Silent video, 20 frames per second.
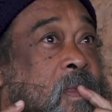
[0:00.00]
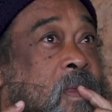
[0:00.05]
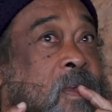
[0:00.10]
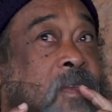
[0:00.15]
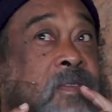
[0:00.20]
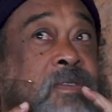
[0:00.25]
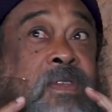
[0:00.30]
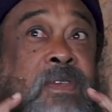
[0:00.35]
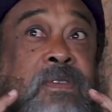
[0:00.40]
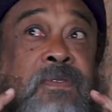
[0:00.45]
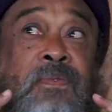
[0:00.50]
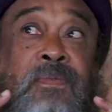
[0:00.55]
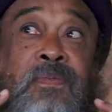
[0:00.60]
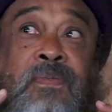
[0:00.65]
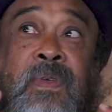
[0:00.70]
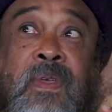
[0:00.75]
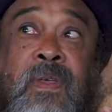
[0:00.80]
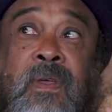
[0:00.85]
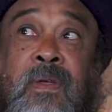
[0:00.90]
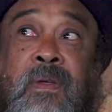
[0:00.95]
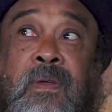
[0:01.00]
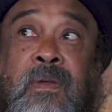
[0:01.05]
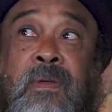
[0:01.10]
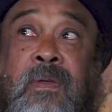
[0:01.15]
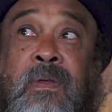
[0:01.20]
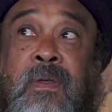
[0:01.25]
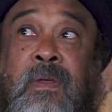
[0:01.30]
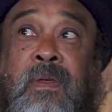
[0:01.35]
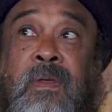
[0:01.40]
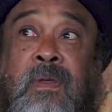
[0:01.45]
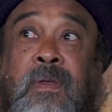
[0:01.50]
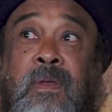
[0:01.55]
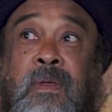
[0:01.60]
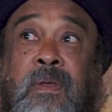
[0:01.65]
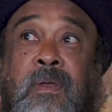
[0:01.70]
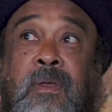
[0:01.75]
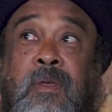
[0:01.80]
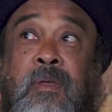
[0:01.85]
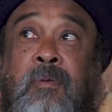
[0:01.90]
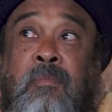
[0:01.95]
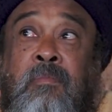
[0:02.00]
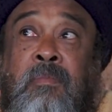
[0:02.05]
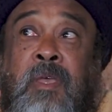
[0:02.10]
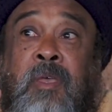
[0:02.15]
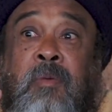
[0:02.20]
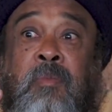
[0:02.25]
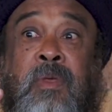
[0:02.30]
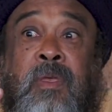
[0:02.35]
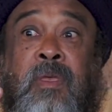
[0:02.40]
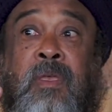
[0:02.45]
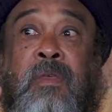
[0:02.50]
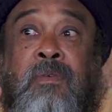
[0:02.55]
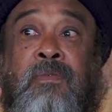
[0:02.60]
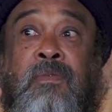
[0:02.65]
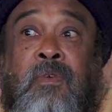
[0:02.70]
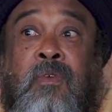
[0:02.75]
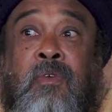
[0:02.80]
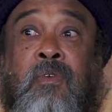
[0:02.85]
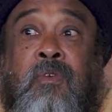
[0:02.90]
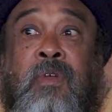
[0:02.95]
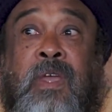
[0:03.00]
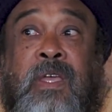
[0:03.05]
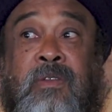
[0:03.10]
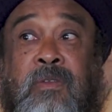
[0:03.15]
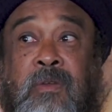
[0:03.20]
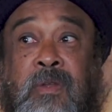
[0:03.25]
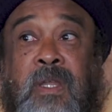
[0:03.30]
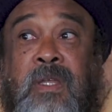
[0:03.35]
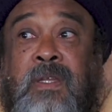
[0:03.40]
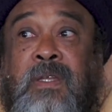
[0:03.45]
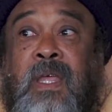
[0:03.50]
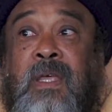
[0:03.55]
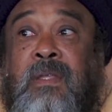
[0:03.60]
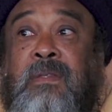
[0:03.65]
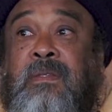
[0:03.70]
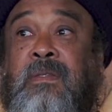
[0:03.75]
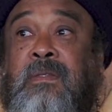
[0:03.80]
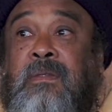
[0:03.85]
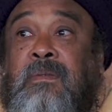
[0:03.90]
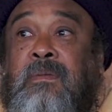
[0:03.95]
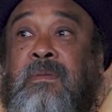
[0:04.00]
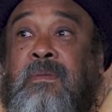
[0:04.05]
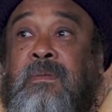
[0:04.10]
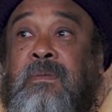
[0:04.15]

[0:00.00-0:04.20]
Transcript: Is this fear maybe even greater than death?